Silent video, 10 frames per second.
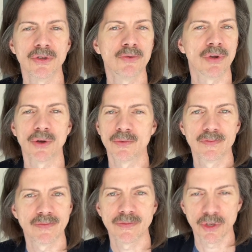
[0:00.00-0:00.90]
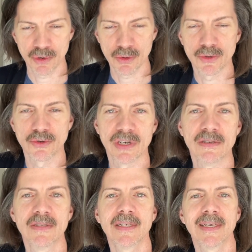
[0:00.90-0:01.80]
You know you know the drill,
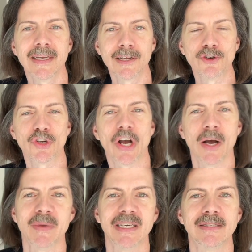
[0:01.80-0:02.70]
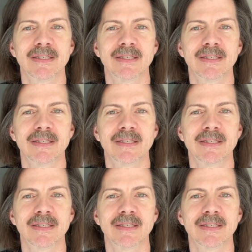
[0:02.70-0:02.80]
in your comment.